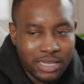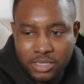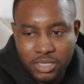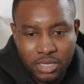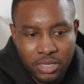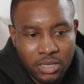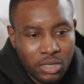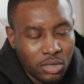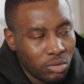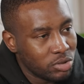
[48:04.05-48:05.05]
plans to
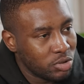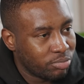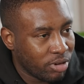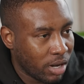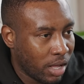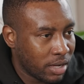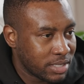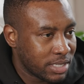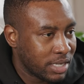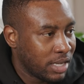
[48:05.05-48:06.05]
launch new
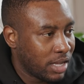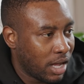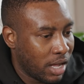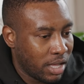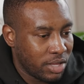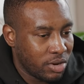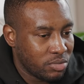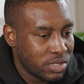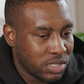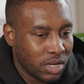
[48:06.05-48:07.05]
products, uh, you
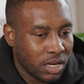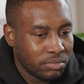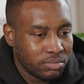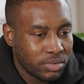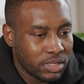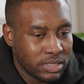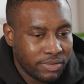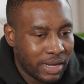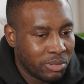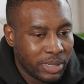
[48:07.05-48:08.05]
know, to start d-
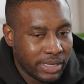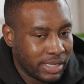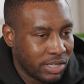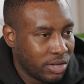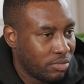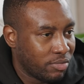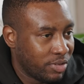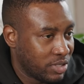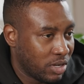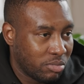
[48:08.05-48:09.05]
developing, you know,
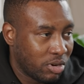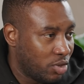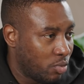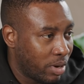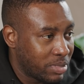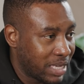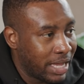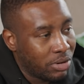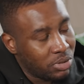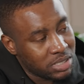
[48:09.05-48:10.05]
for example, a new
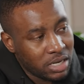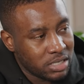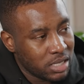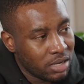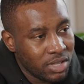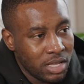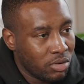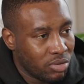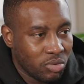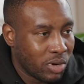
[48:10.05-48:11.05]
website, all this kind of stuff,
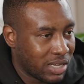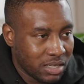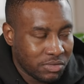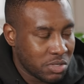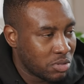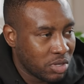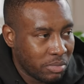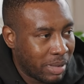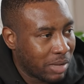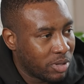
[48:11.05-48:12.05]
all that stuff just was
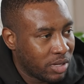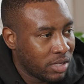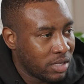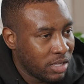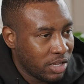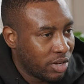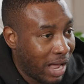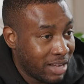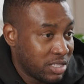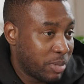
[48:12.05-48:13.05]
on the back burner. You
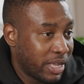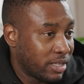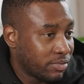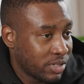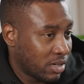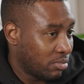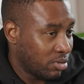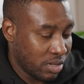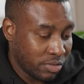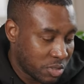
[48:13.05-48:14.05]
know, ad spends, for
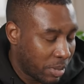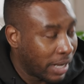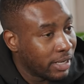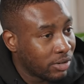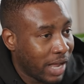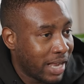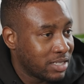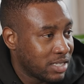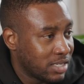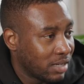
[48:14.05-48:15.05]
example. So if you're spending on
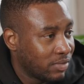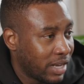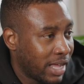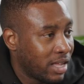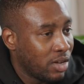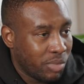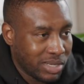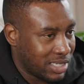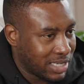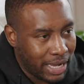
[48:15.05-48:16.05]
ads and stuff like that,
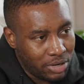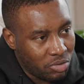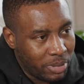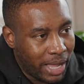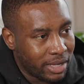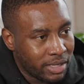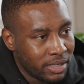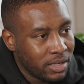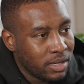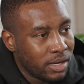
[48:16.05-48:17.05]
we had to scale it all
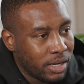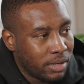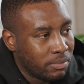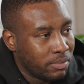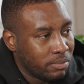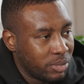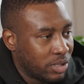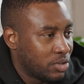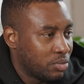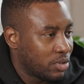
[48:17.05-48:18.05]
back um,
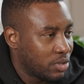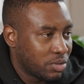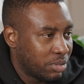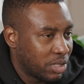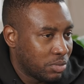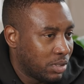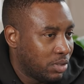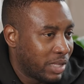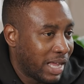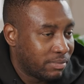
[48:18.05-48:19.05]
because because we
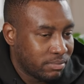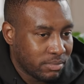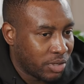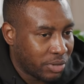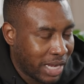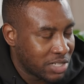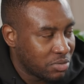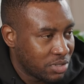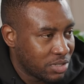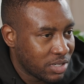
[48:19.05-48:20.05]
knew that you know
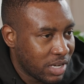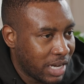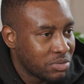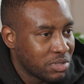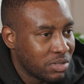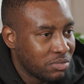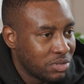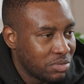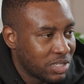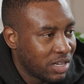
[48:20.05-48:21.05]
cash was cash was
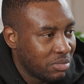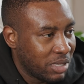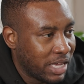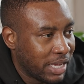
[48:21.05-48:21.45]
was going to be